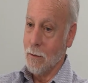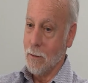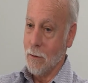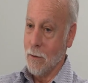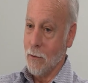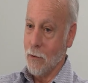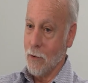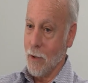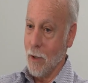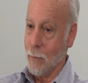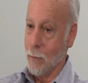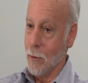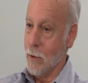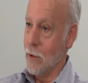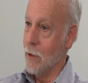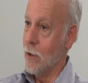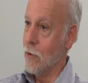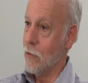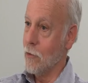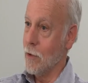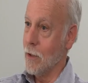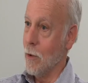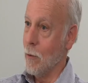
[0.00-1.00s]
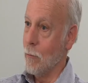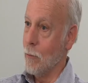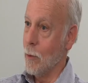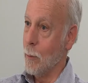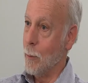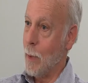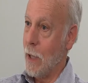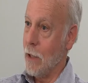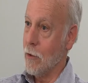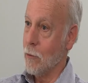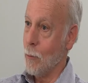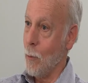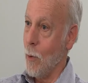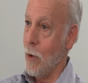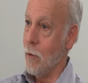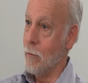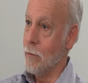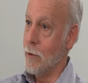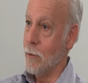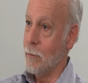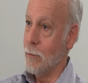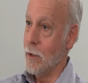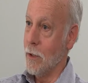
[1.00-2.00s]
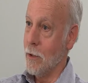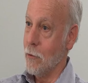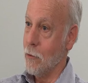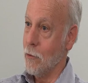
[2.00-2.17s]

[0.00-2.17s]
discovered initially over about 12 different